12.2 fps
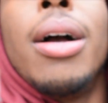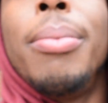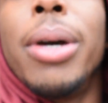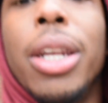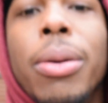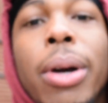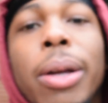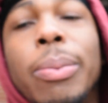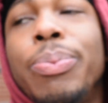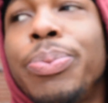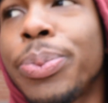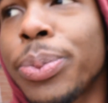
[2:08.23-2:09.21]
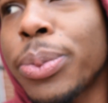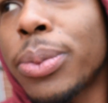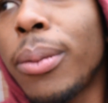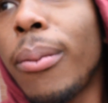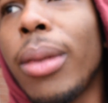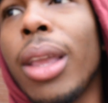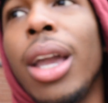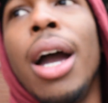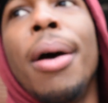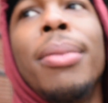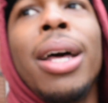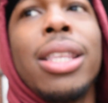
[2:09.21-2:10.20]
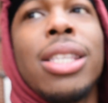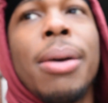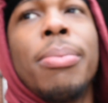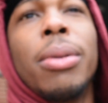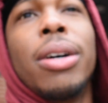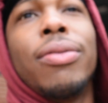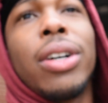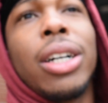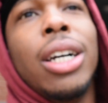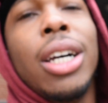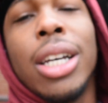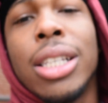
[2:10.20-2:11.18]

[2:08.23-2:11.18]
But anyway, I'm not the type of motherfucker.